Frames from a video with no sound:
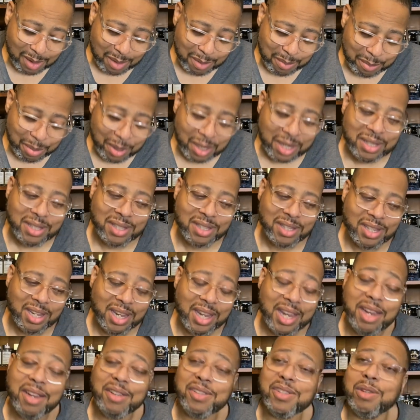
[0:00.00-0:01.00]
But to
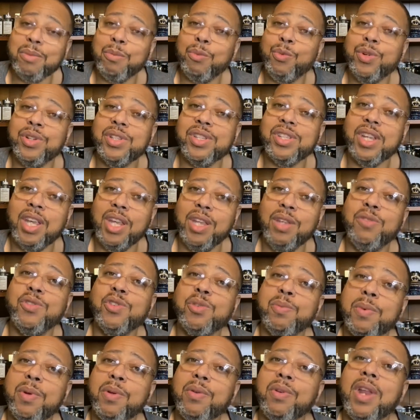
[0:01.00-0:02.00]
hear someone say, you
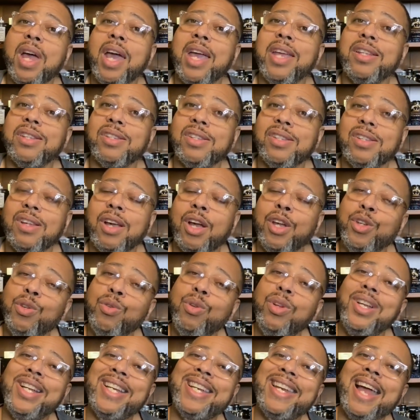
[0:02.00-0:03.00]
smell nice, or you
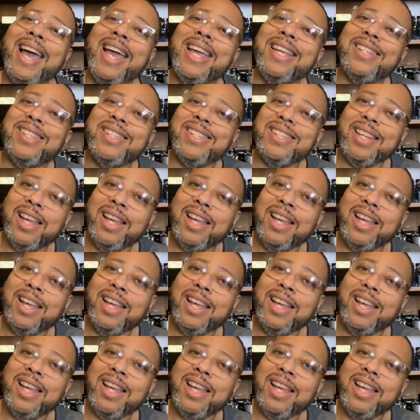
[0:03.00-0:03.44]
look nice,